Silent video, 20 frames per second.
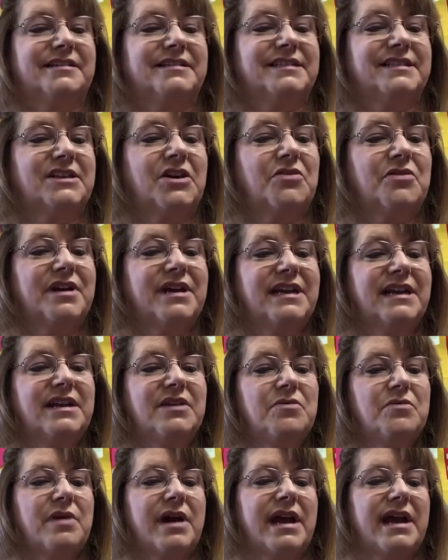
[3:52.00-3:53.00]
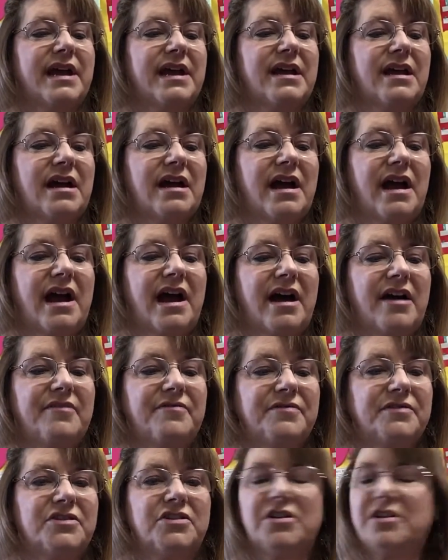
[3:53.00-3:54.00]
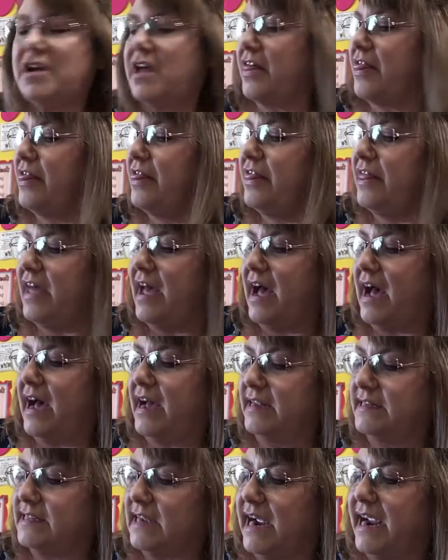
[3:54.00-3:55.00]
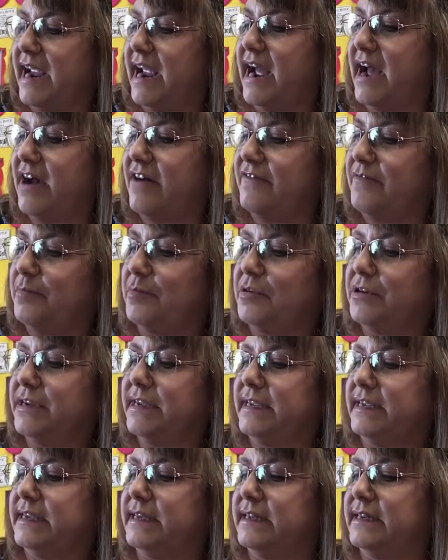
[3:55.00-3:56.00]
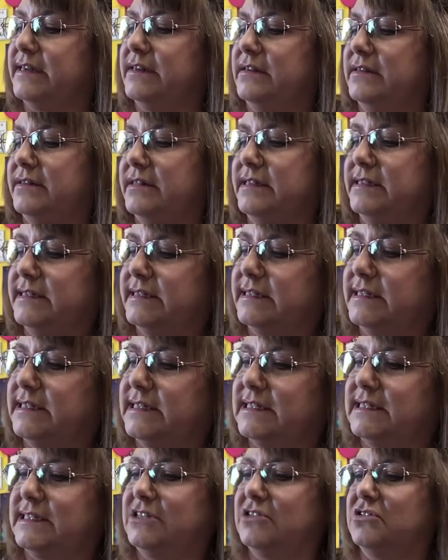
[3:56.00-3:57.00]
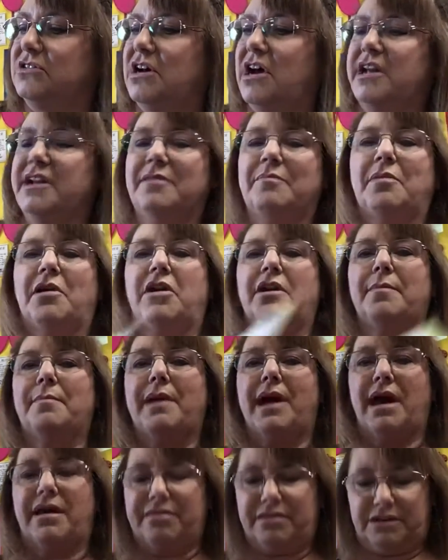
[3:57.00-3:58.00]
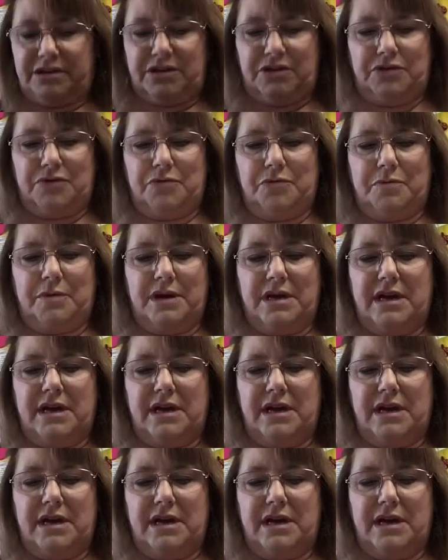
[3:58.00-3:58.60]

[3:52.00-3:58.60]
So anyway, after that, I have put in, this is still kind of part of math too.